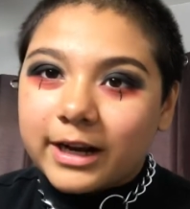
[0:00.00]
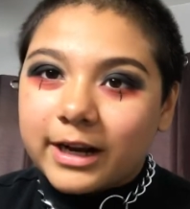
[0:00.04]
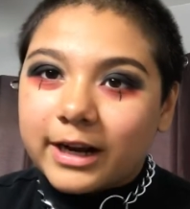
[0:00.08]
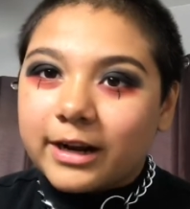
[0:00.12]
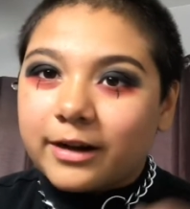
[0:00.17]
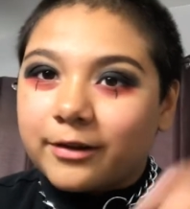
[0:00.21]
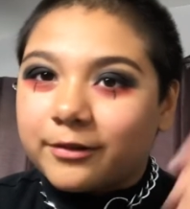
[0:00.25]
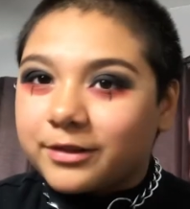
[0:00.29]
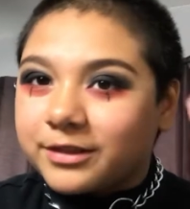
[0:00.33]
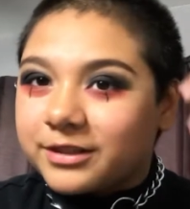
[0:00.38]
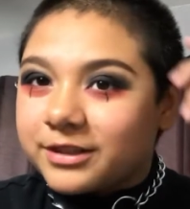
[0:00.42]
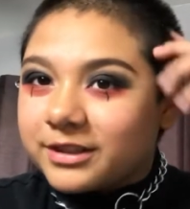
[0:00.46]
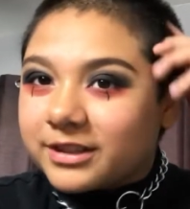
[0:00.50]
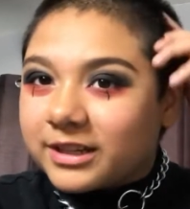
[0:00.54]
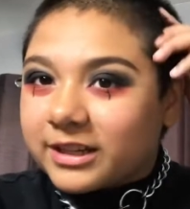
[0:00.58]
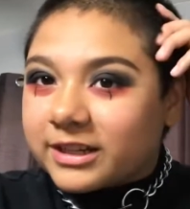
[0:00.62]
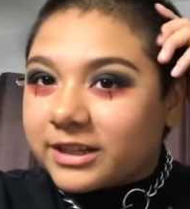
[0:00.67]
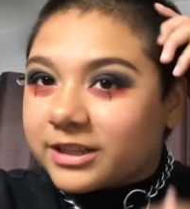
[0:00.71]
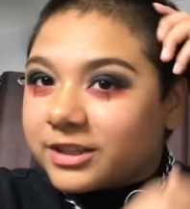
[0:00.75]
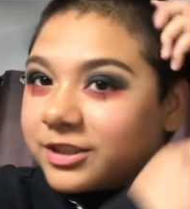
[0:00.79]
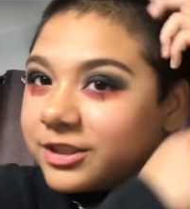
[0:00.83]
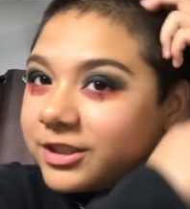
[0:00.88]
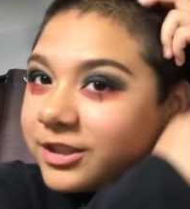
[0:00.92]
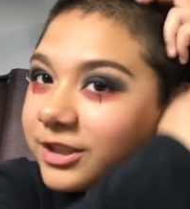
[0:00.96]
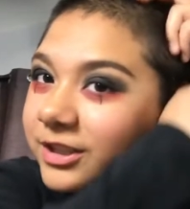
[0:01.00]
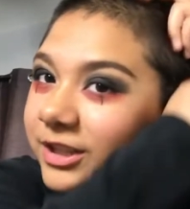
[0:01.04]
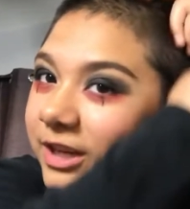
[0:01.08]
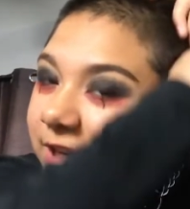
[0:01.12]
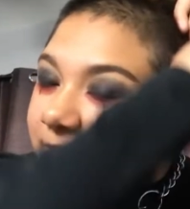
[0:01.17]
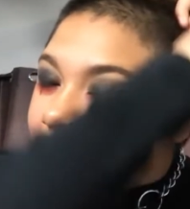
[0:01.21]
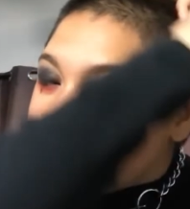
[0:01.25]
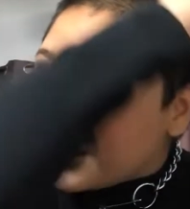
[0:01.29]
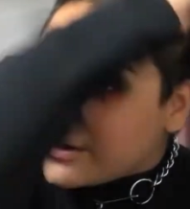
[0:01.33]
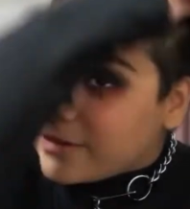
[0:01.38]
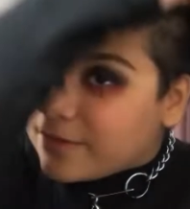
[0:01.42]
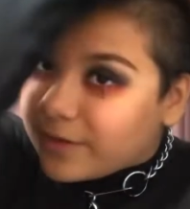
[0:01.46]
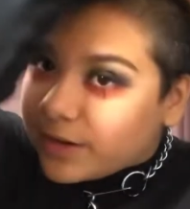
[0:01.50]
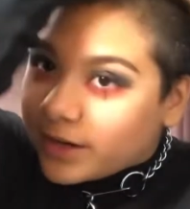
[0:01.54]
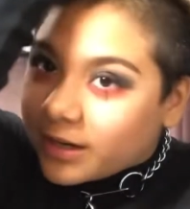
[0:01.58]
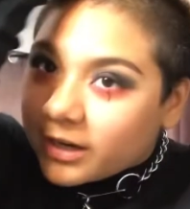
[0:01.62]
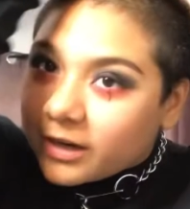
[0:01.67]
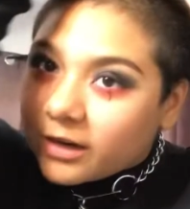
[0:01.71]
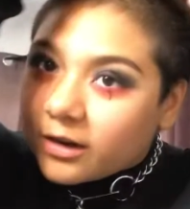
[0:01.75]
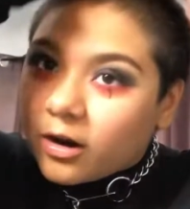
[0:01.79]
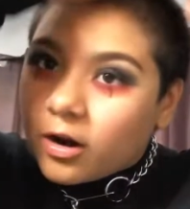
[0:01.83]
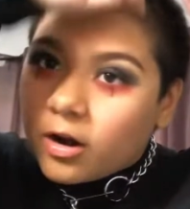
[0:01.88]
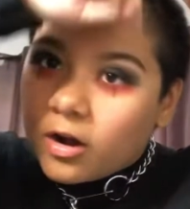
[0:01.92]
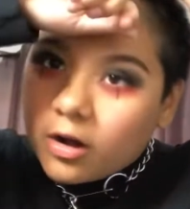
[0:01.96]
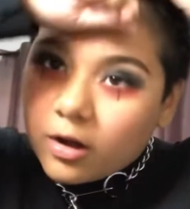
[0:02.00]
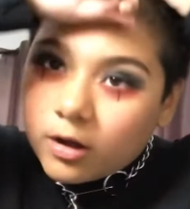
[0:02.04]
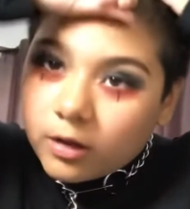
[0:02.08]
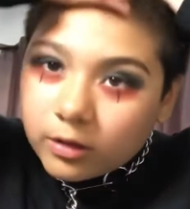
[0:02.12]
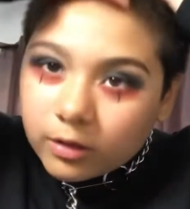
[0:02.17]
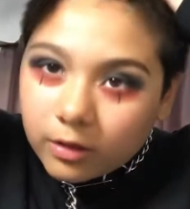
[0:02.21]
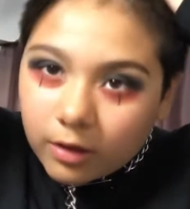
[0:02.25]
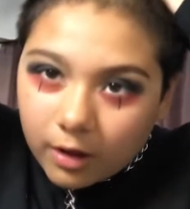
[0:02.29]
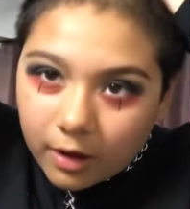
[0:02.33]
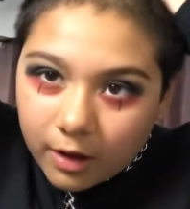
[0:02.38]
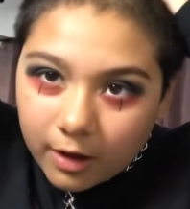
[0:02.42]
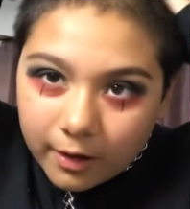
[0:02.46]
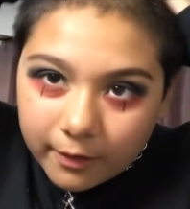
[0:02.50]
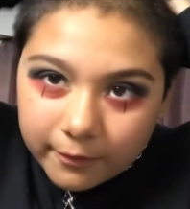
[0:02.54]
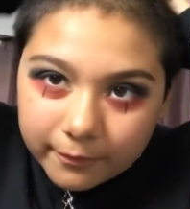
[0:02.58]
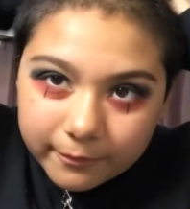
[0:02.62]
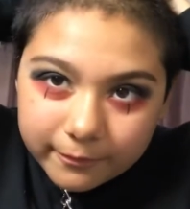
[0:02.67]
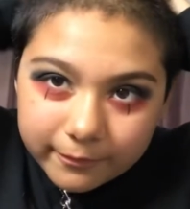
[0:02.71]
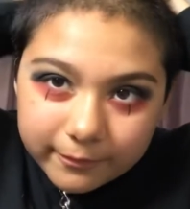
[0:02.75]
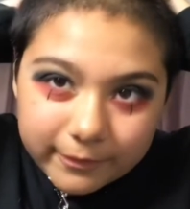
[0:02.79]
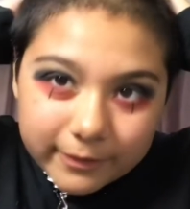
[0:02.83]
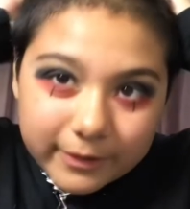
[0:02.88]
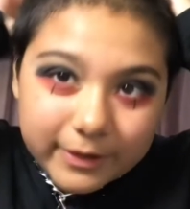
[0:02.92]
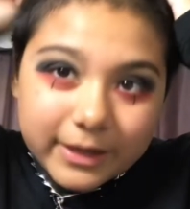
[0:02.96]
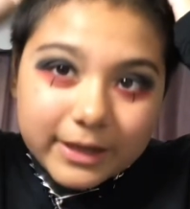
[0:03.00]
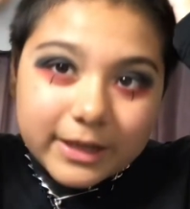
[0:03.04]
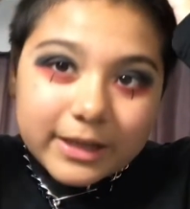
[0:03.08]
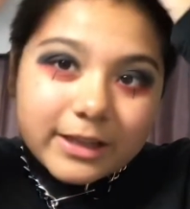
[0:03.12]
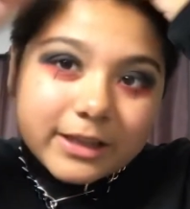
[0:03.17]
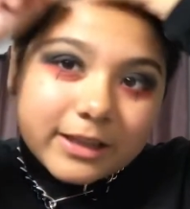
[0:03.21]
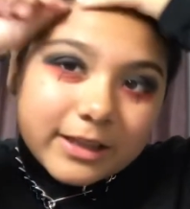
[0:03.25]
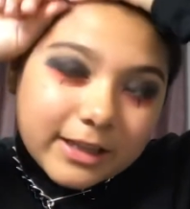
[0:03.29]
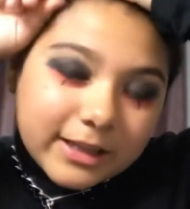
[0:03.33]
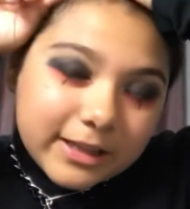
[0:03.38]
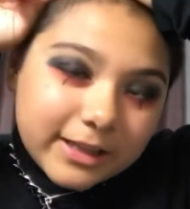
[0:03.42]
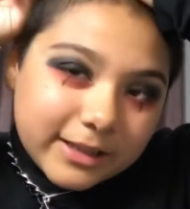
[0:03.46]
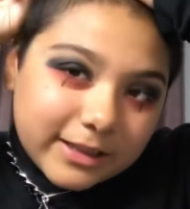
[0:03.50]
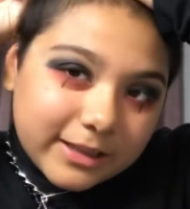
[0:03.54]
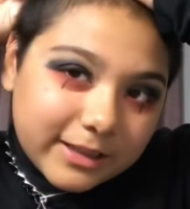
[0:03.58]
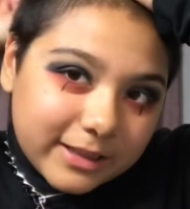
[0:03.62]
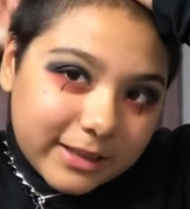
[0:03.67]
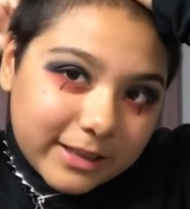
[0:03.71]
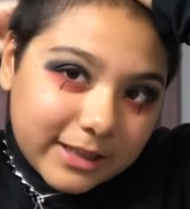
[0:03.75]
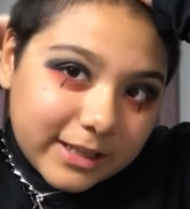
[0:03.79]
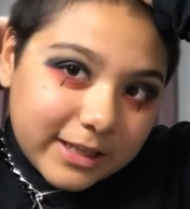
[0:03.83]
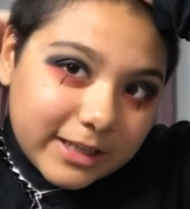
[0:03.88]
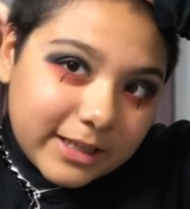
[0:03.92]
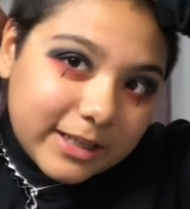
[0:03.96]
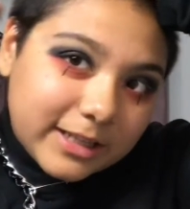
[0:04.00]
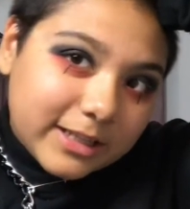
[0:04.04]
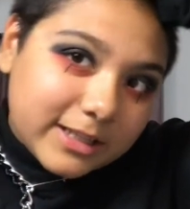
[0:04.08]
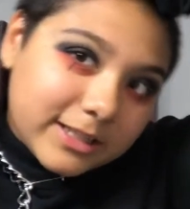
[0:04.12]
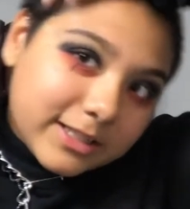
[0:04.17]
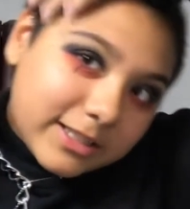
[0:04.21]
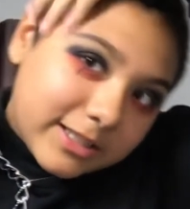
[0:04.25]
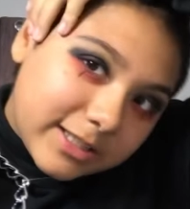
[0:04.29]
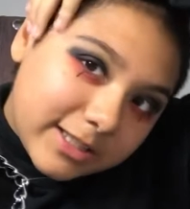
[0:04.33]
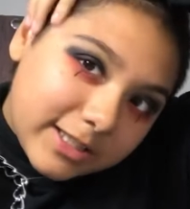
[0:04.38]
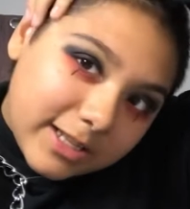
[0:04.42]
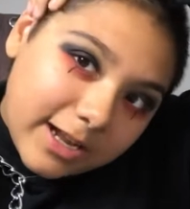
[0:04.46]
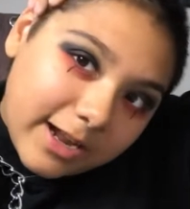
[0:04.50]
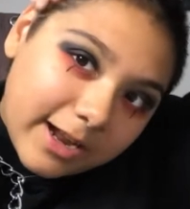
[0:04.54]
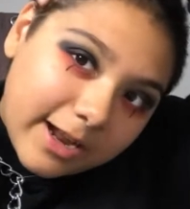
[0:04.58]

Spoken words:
And I was just like shaving it all off. Like this.